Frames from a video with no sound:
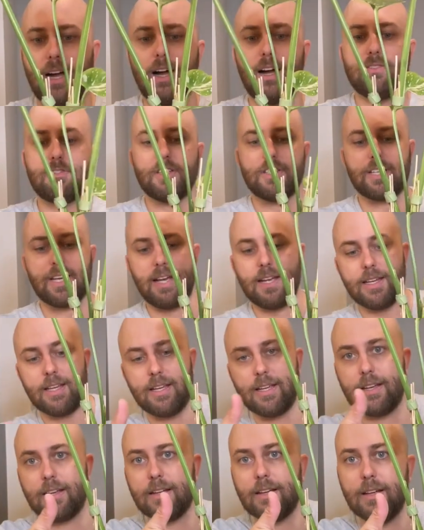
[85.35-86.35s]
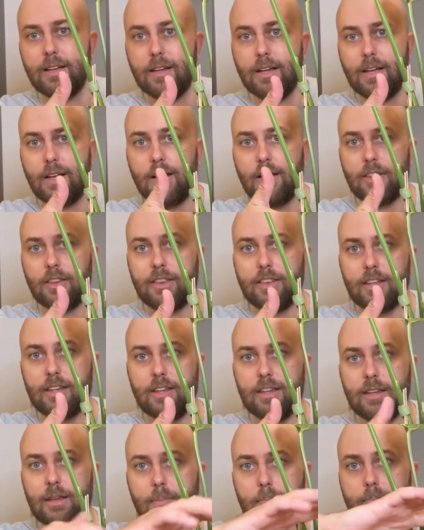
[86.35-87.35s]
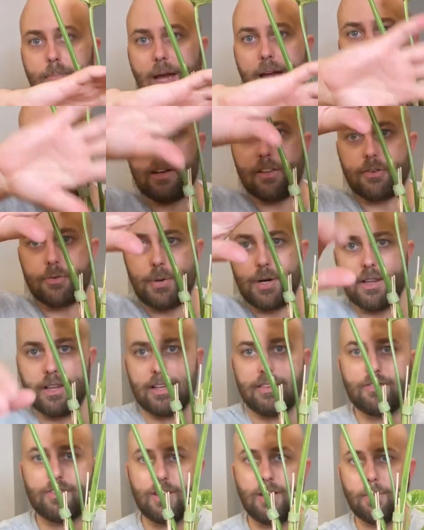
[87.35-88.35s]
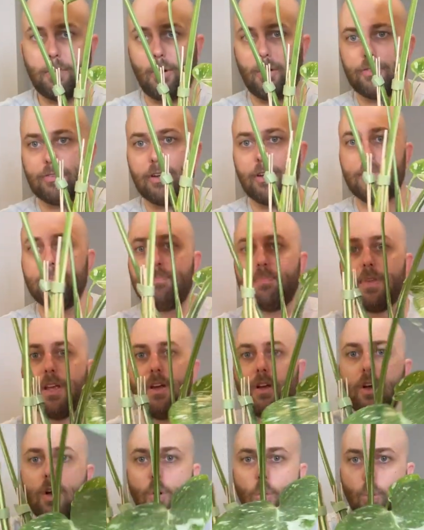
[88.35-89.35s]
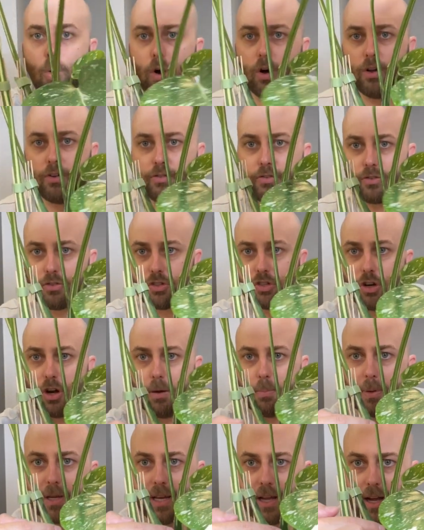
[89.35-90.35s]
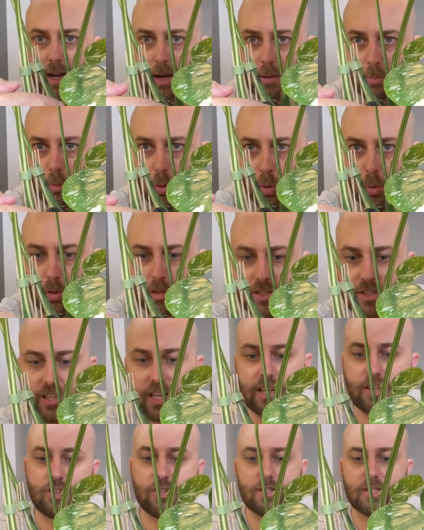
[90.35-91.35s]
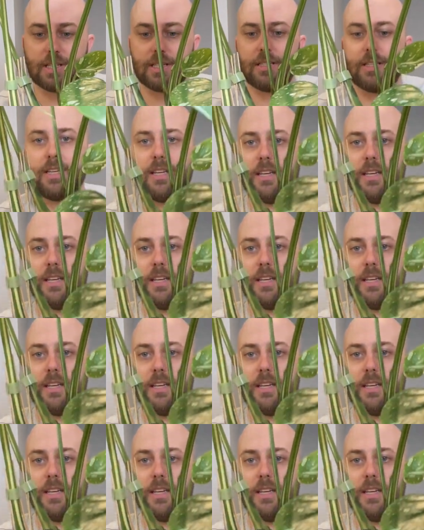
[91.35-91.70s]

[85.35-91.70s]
after taking the main three-leaf tip off it was chopping up all the sections under